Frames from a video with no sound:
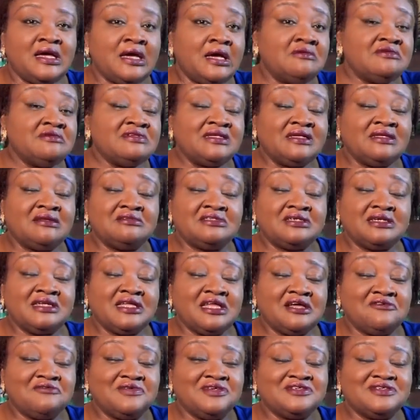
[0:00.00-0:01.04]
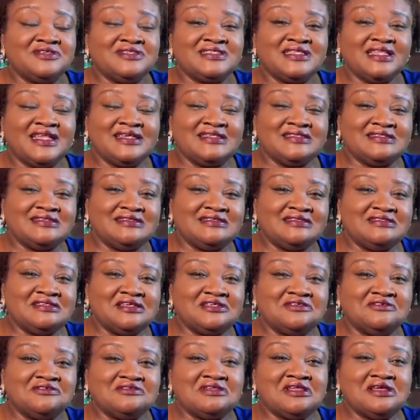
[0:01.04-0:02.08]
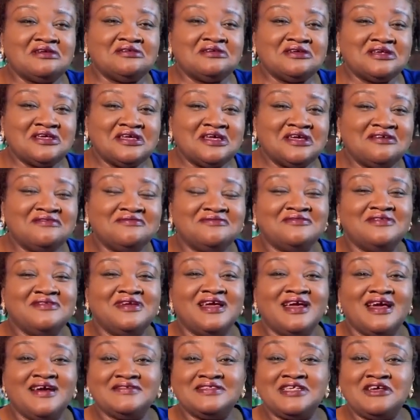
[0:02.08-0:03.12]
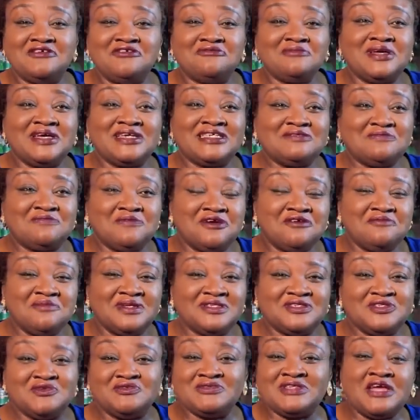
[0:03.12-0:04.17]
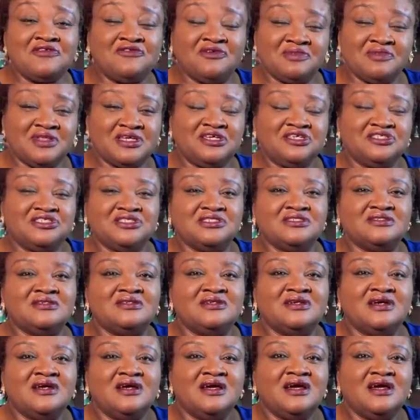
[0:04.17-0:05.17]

And we sat all together and we were just slicing it. And she was like, "Okay." I started with my experiment. So we started from the kitchen.